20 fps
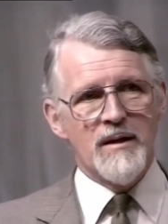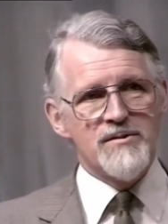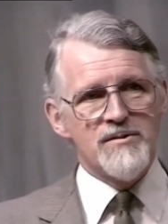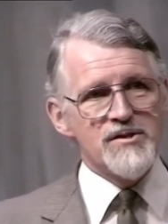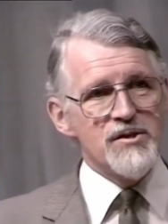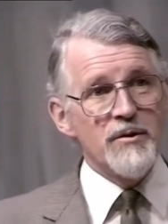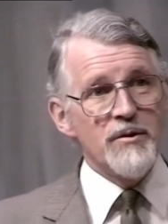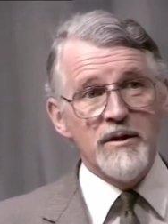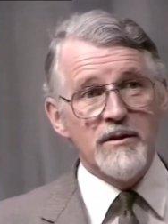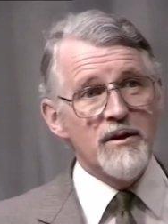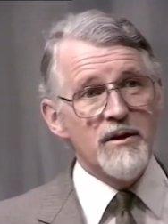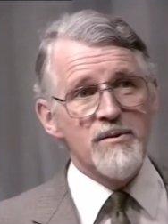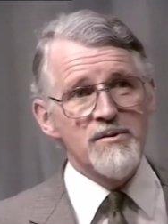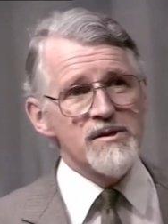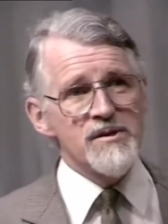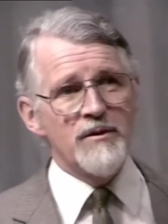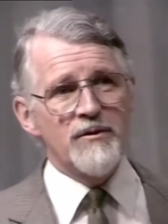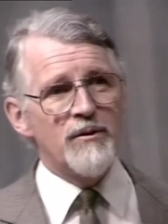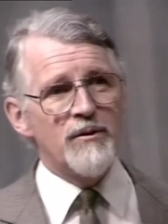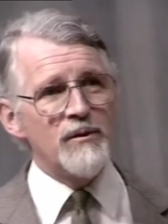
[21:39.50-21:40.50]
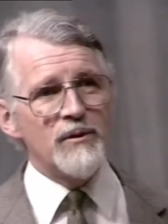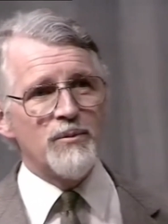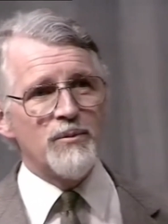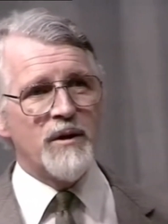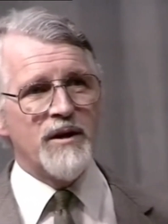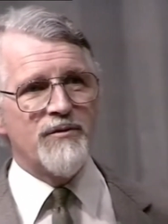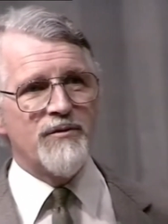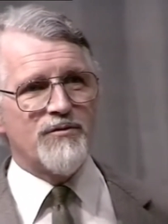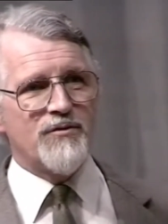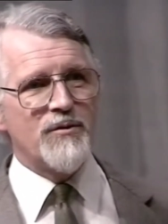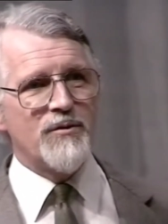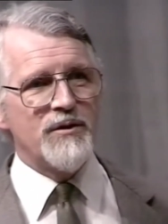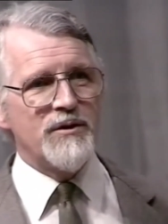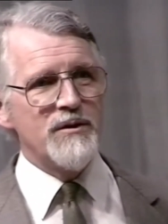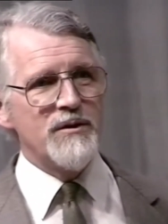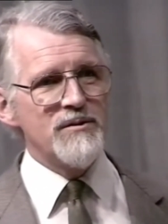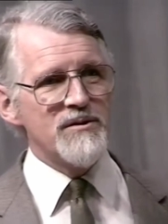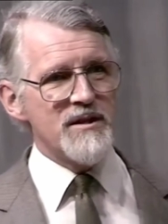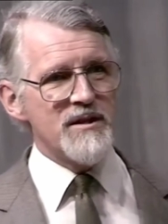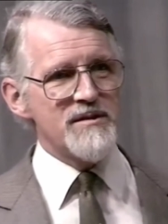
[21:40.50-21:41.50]
And so it goes on all the way through the
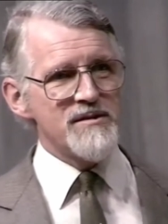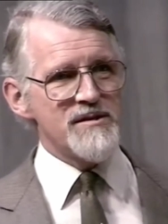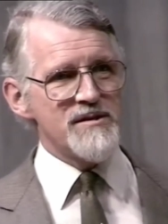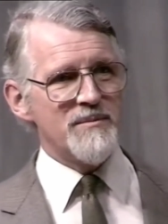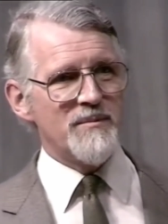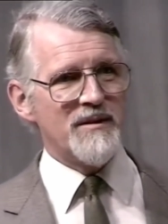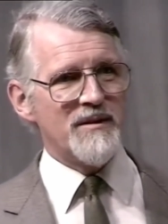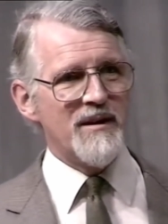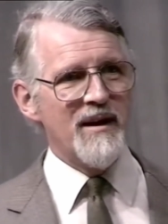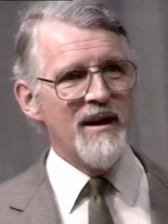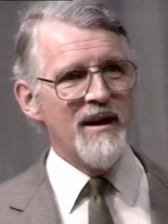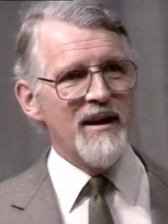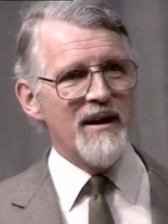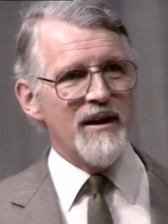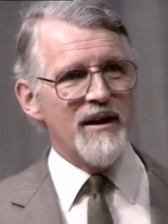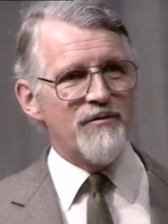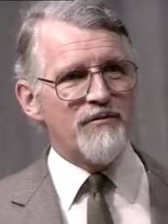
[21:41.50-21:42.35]
New Testament.